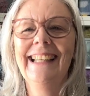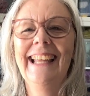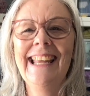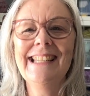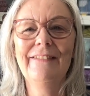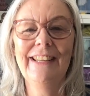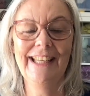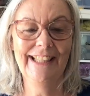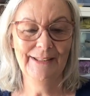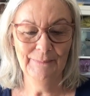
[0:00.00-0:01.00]
end of
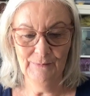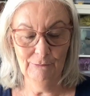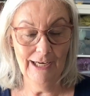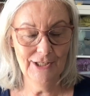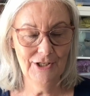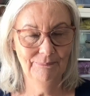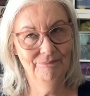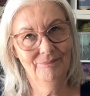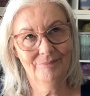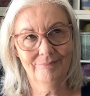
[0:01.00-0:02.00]
year rush.
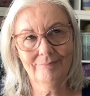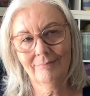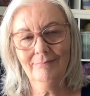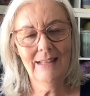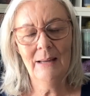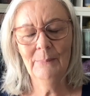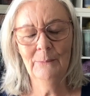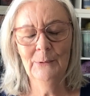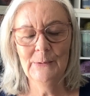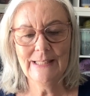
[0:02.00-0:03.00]

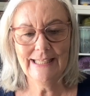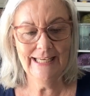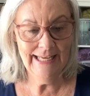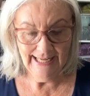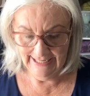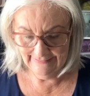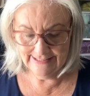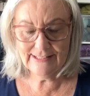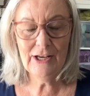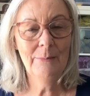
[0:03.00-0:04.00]
But we'll see.
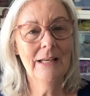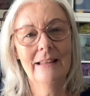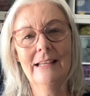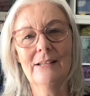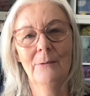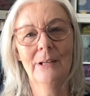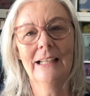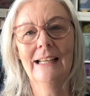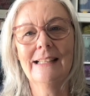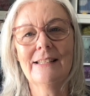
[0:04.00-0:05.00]
There's so many things I want to
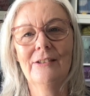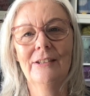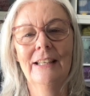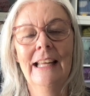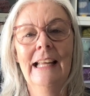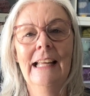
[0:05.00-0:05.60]
cast on.